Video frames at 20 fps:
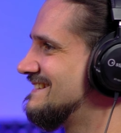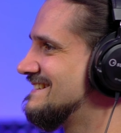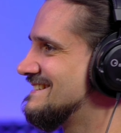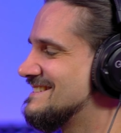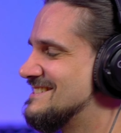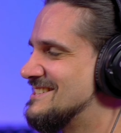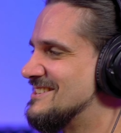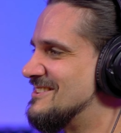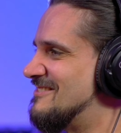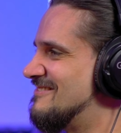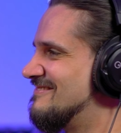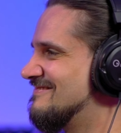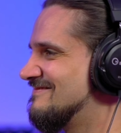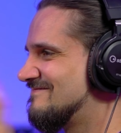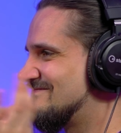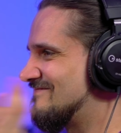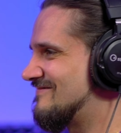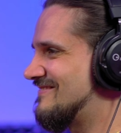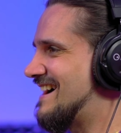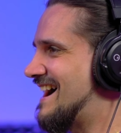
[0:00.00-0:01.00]
So,
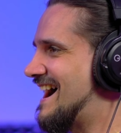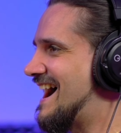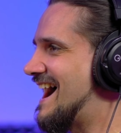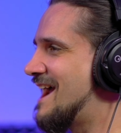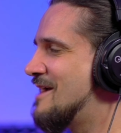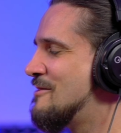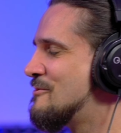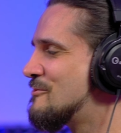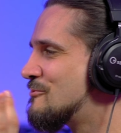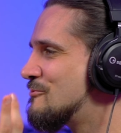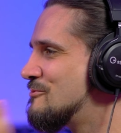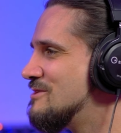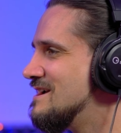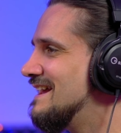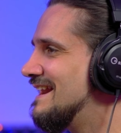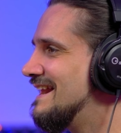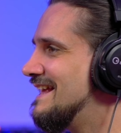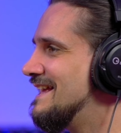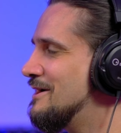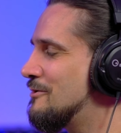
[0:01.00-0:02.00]
I
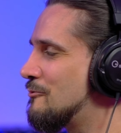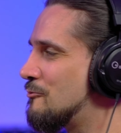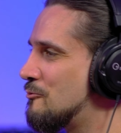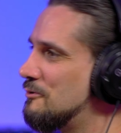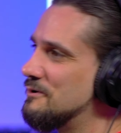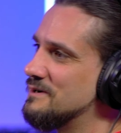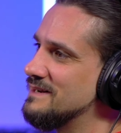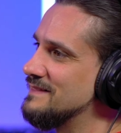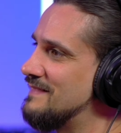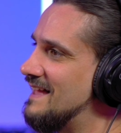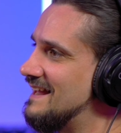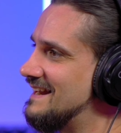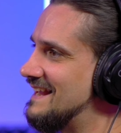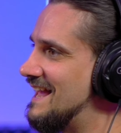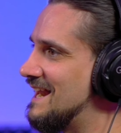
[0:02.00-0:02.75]
really wanted that